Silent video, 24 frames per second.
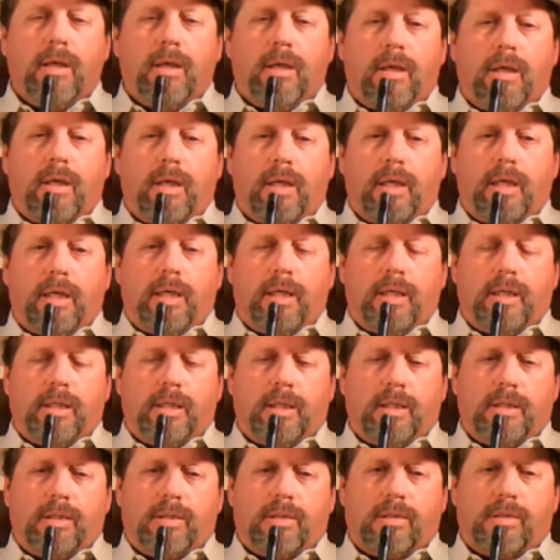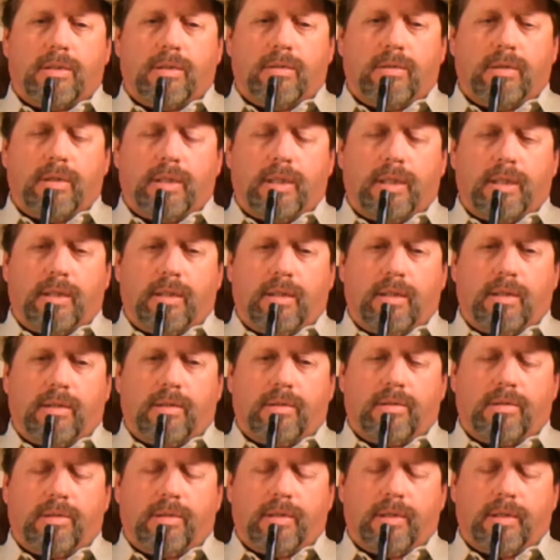and it's so that
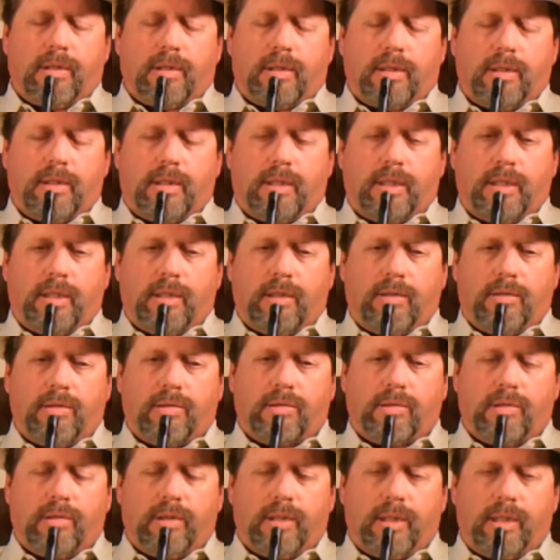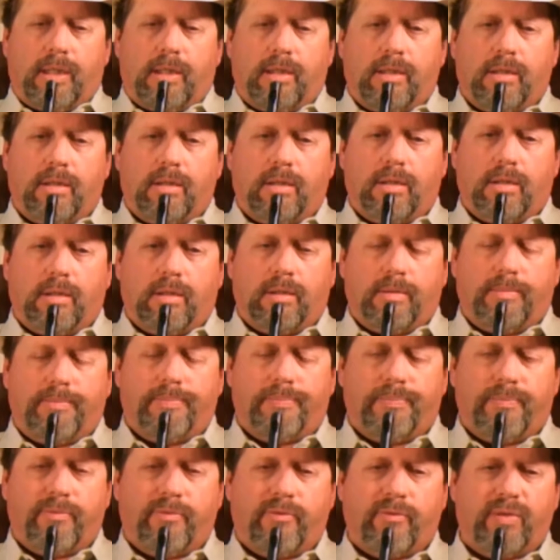it's continuously
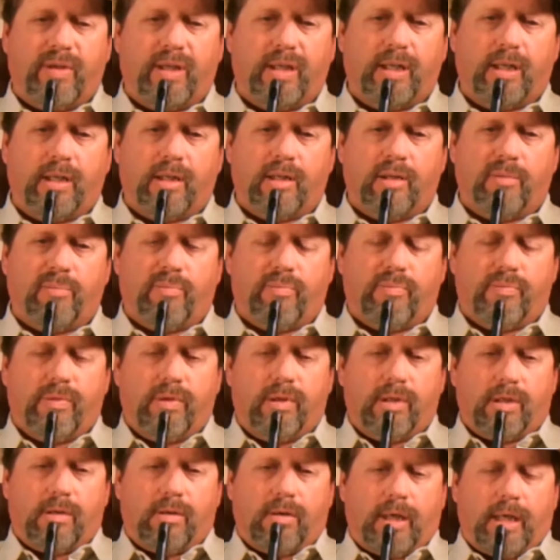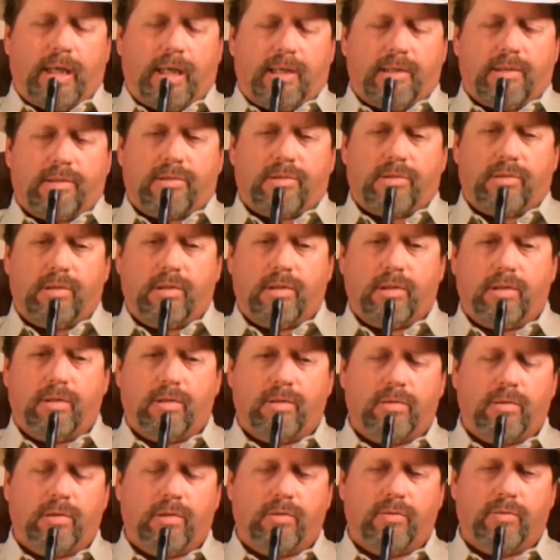feeding the grass.
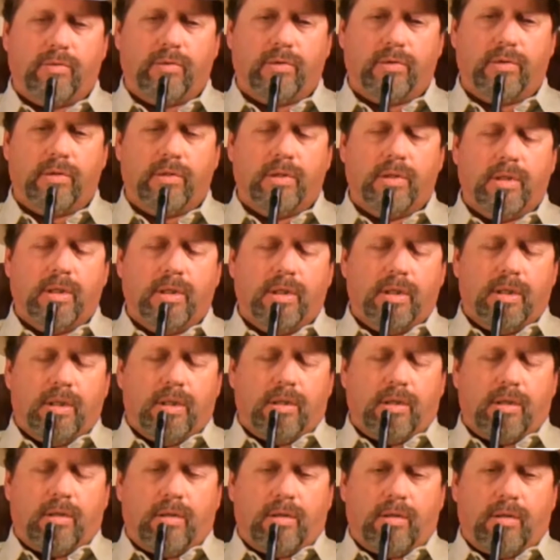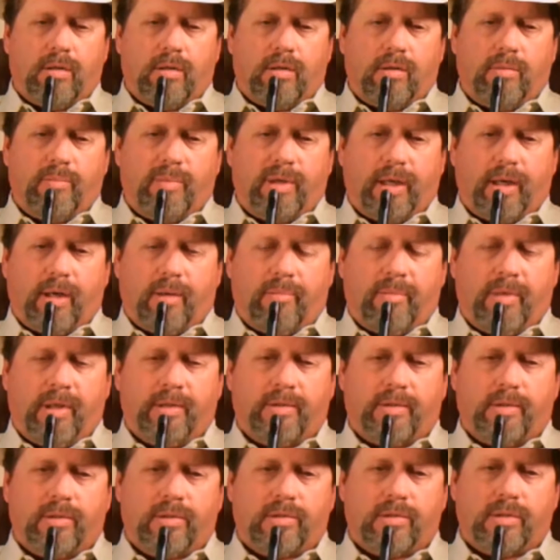Over about a
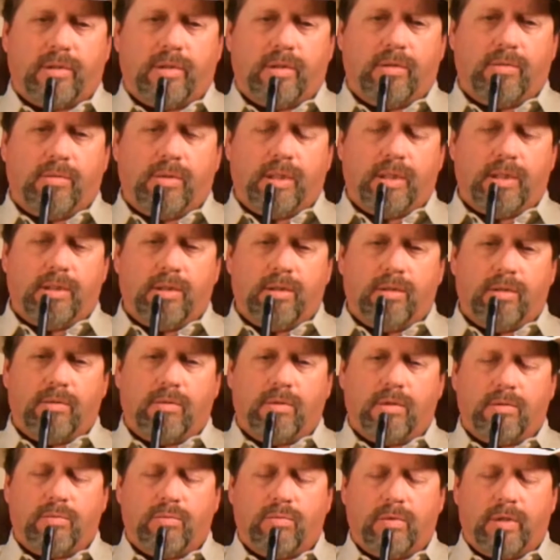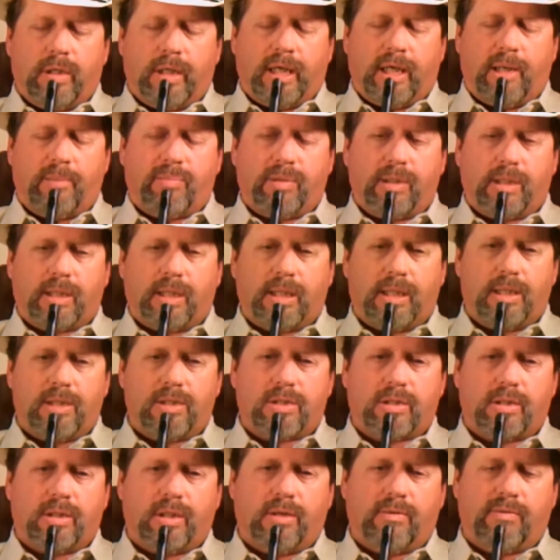month or so, we do one
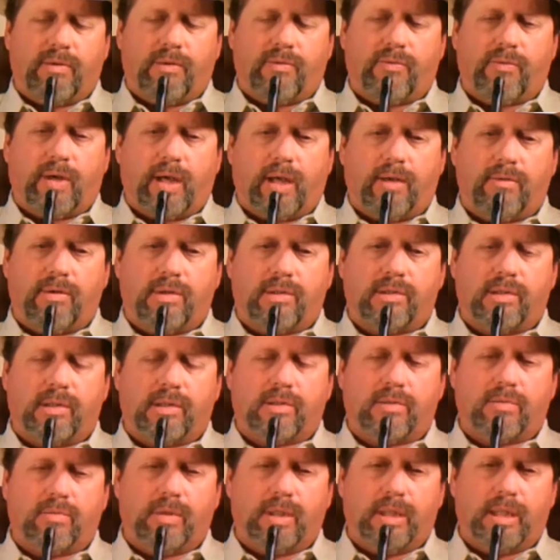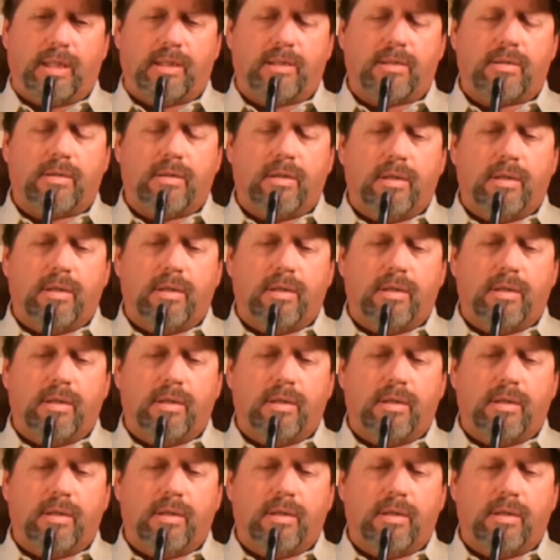application every 5 to 6 weeks.